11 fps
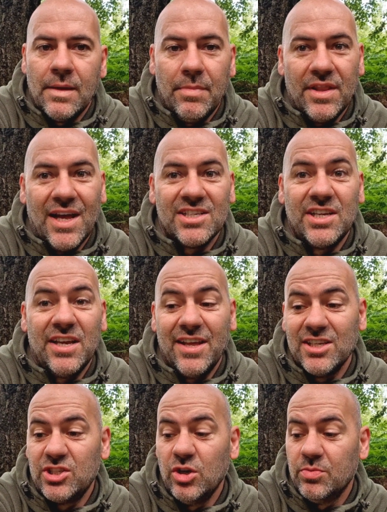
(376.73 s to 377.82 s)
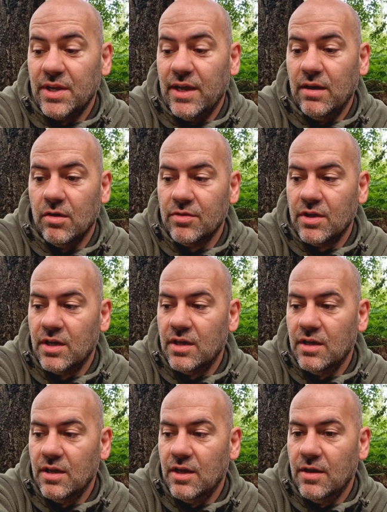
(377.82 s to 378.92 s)
But that's it. That's the update on
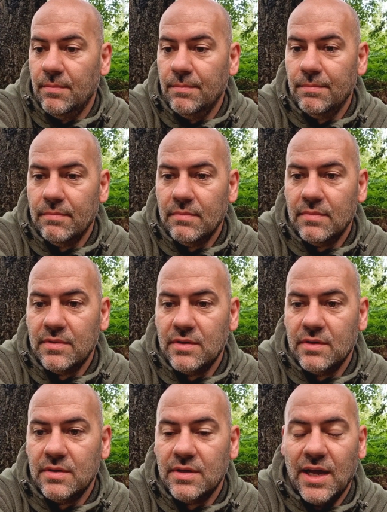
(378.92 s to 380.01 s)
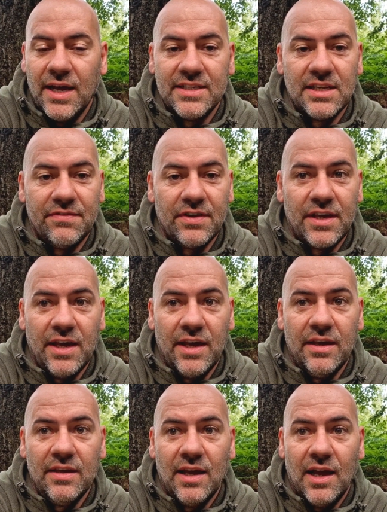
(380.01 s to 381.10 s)
the
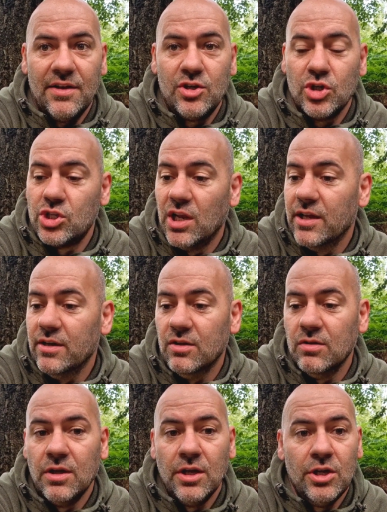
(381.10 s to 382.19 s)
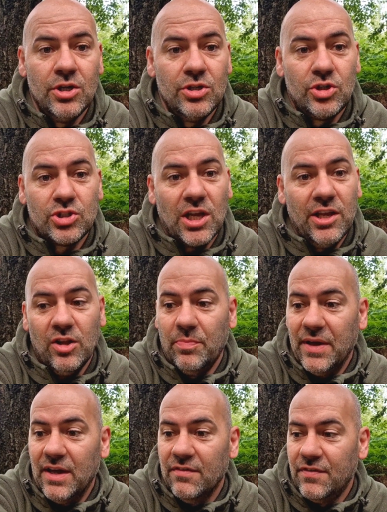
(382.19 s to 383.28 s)
97k, and just a little
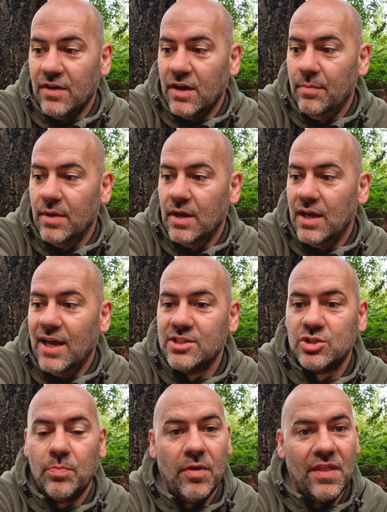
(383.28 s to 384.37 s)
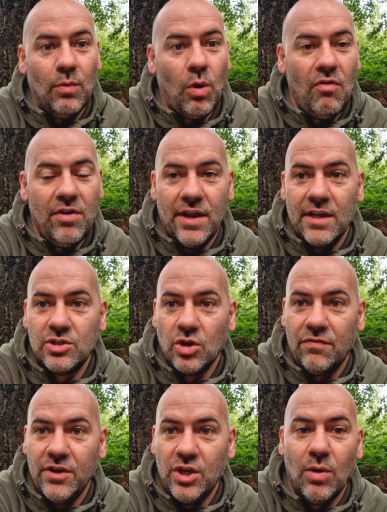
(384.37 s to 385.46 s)
bit of a heads up on that warranty. So
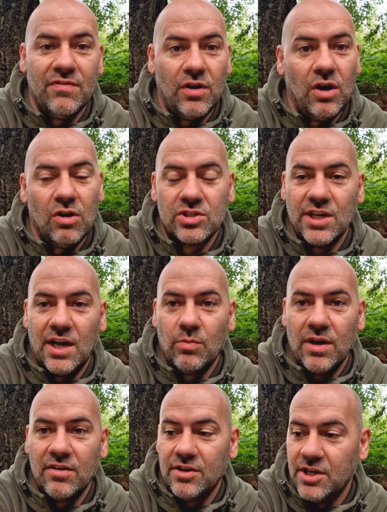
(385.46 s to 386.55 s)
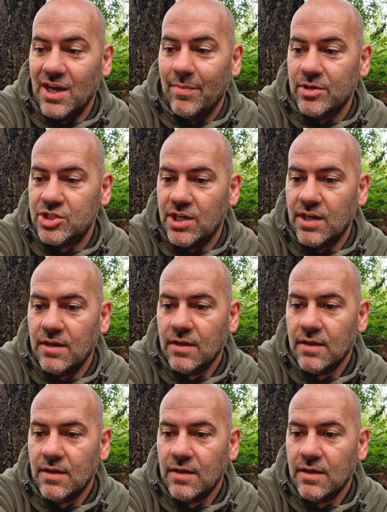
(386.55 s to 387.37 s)
if you do have a hawke sidewinder and you damage it,